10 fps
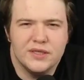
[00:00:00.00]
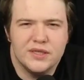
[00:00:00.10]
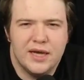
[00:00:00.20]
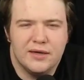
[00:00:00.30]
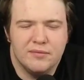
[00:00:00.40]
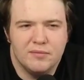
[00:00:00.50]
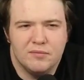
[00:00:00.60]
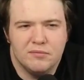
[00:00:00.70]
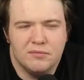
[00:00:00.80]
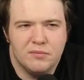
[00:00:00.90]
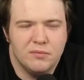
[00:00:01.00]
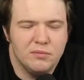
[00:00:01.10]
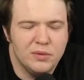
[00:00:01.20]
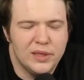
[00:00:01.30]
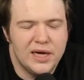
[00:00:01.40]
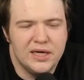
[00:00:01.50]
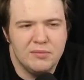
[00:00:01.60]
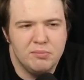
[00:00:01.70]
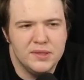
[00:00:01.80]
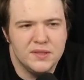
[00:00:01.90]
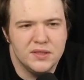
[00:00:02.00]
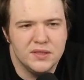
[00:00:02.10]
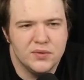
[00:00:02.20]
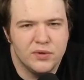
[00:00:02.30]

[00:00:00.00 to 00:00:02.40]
is that line in business